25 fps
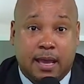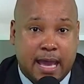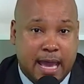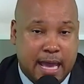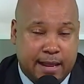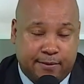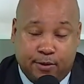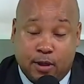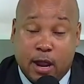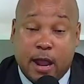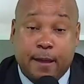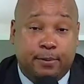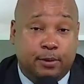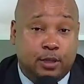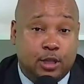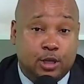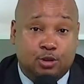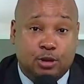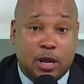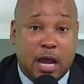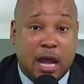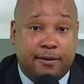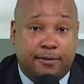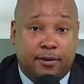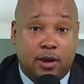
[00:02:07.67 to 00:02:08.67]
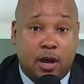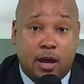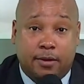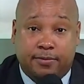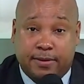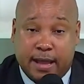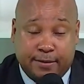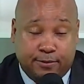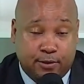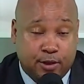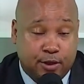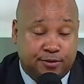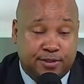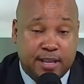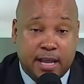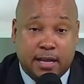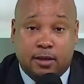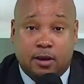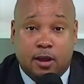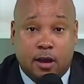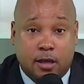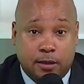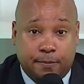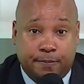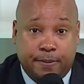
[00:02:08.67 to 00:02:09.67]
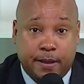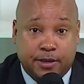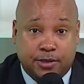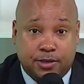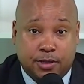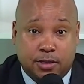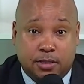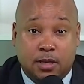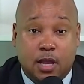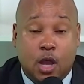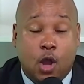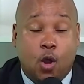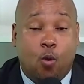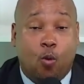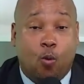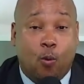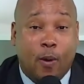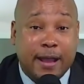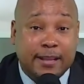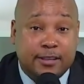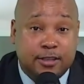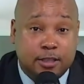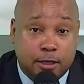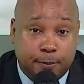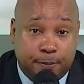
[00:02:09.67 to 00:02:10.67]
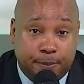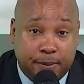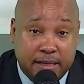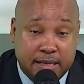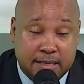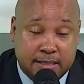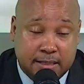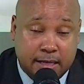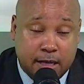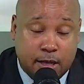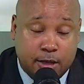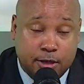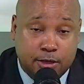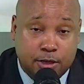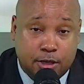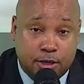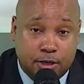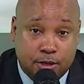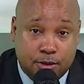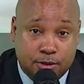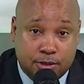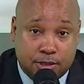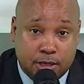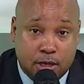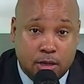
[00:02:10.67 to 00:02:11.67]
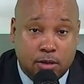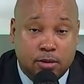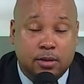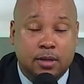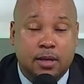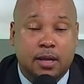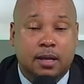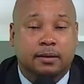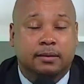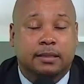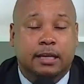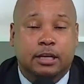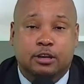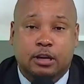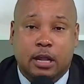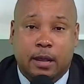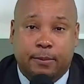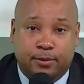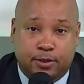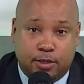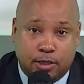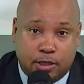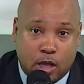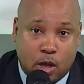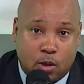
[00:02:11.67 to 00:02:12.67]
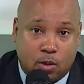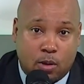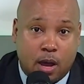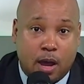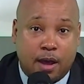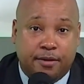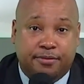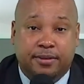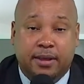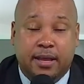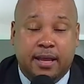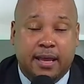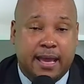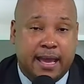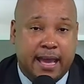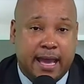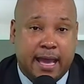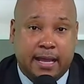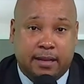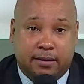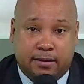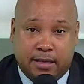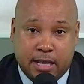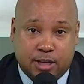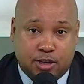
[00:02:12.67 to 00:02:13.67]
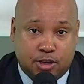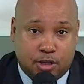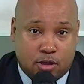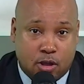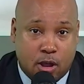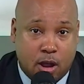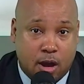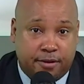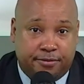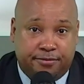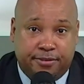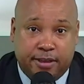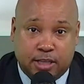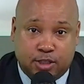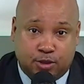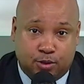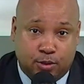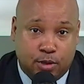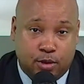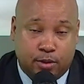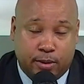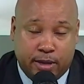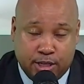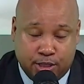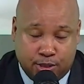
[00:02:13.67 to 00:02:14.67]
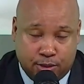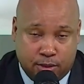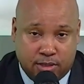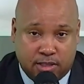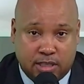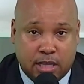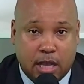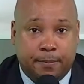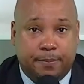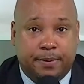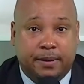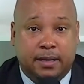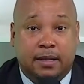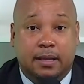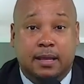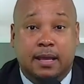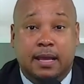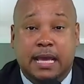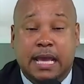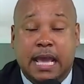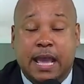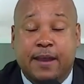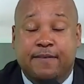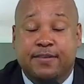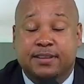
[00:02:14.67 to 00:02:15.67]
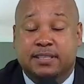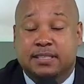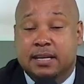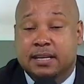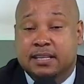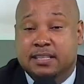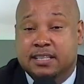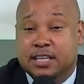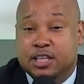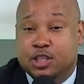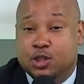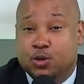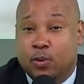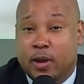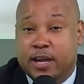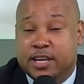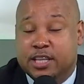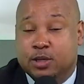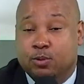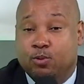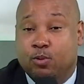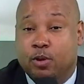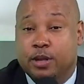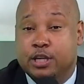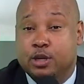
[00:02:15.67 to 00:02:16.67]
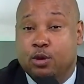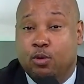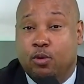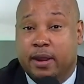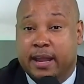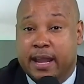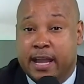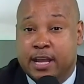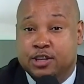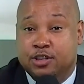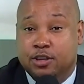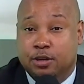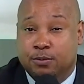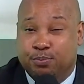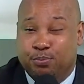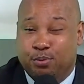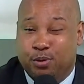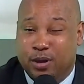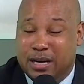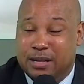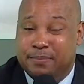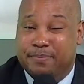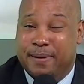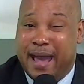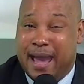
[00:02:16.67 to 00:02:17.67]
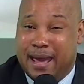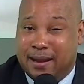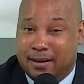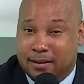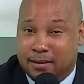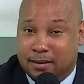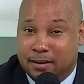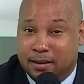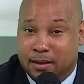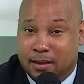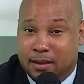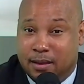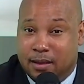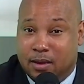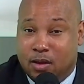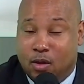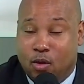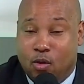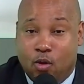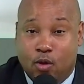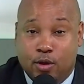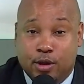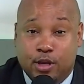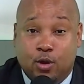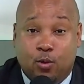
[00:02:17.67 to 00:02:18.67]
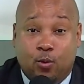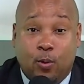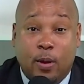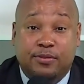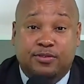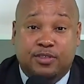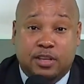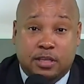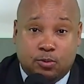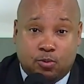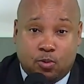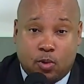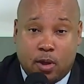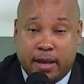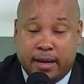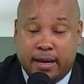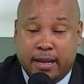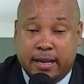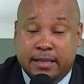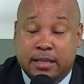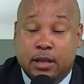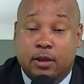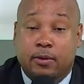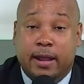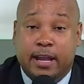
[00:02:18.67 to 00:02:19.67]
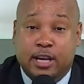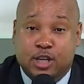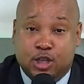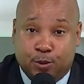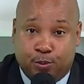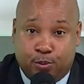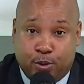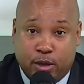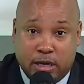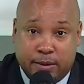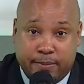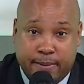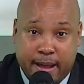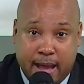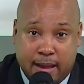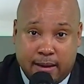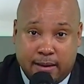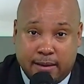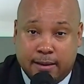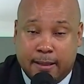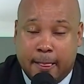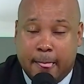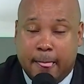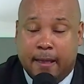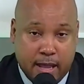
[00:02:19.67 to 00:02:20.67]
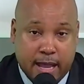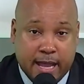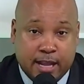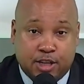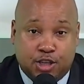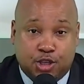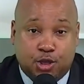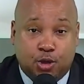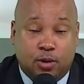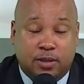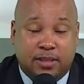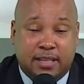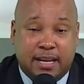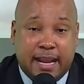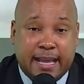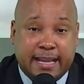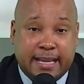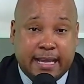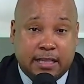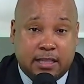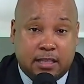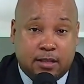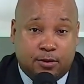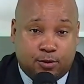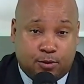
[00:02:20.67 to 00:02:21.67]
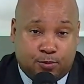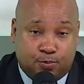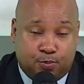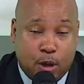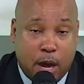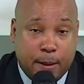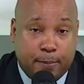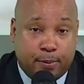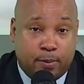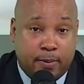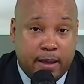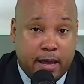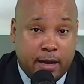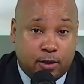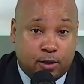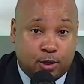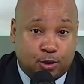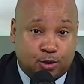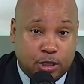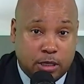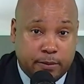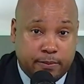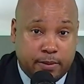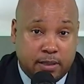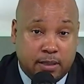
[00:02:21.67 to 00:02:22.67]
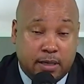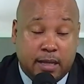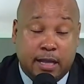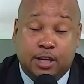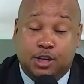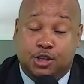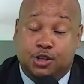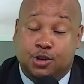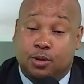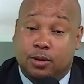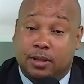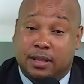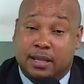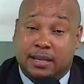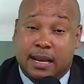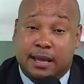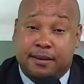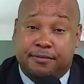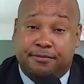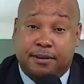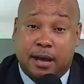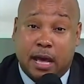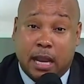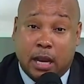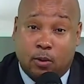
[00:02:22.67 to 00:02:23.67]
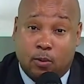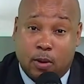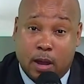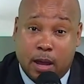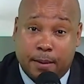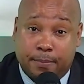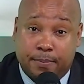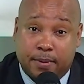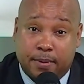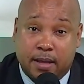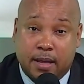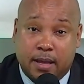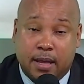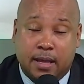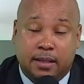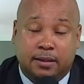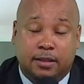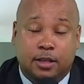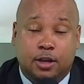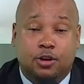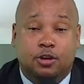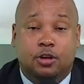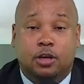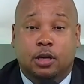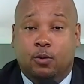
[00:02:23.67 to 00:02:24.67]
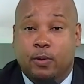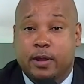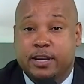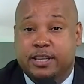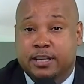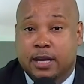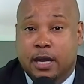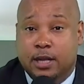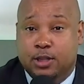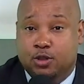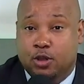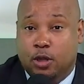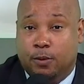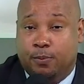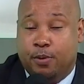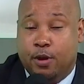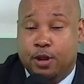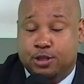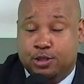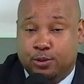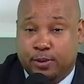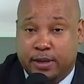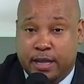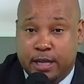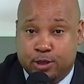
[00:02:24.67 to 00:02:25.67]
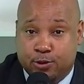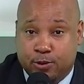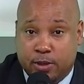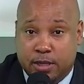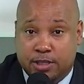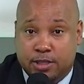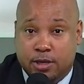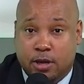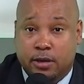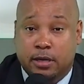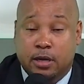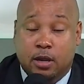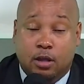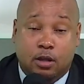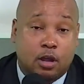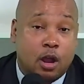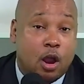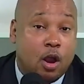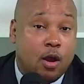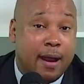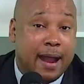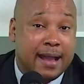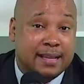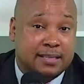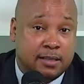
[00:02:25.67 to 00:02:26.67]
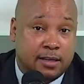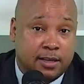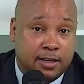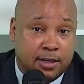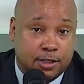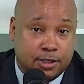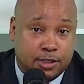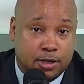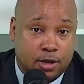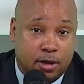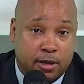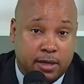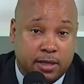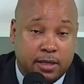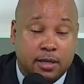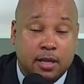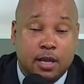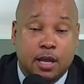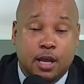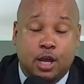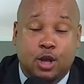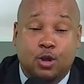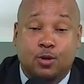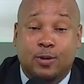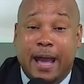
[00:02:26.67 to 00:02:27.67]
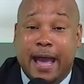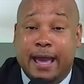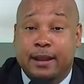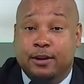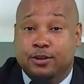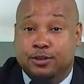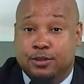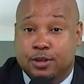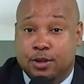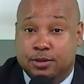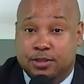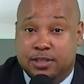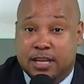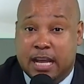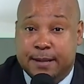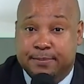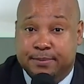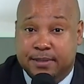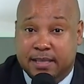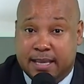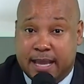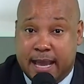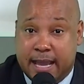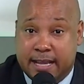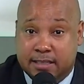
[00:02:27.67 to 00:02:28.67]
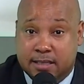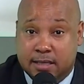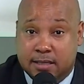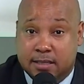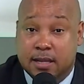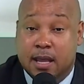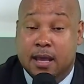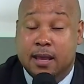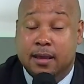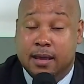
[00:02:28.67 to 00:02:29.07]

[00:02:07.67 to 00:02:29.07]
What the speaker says: If you're able to drive off after you've taken all the pictures, wait till the police tell you to do so, then you're able to go off and get your car fixed through your insurance company. If it's in a situation where you were injured pretty badly, or you're with someone and they're injured pretty badly, ensure that they get the proper medical treatment, ensure that they follow up, then you're going to reach out to a personal injury attorney or car accident attorney who handles those types of cases.